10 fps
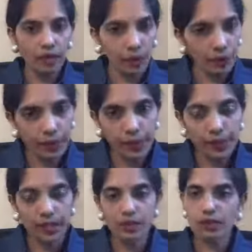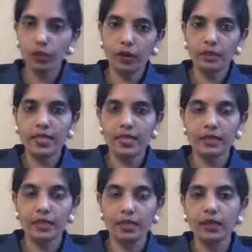or you can use warm
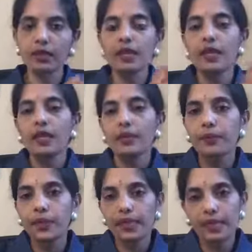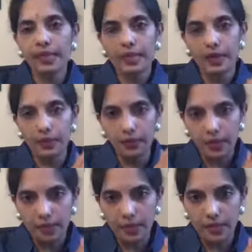sesame oil. Really
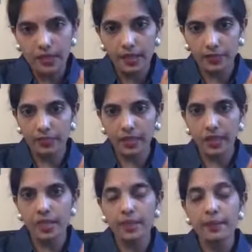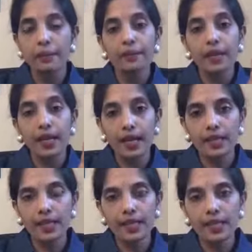rub your feet.
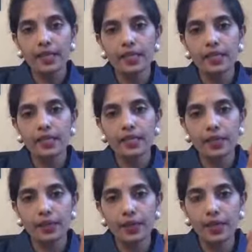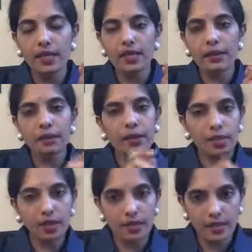And you can put
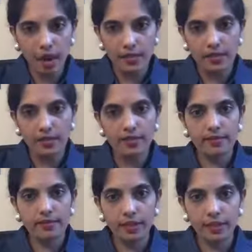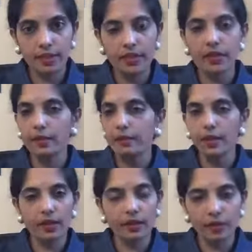on socks for your,
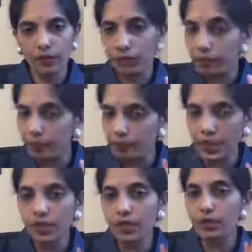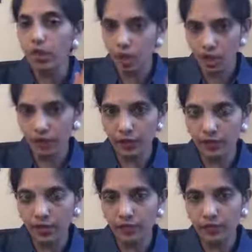you can make sure you wash off your
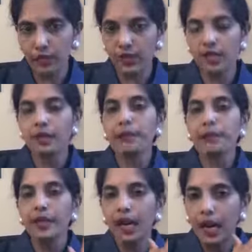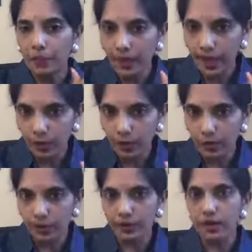feet first apply
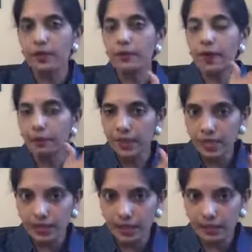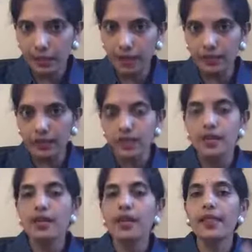oil, rub it really well,
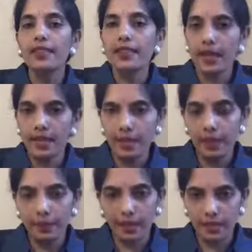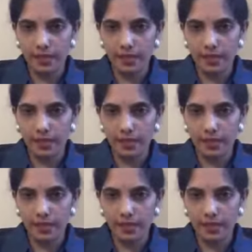and then apply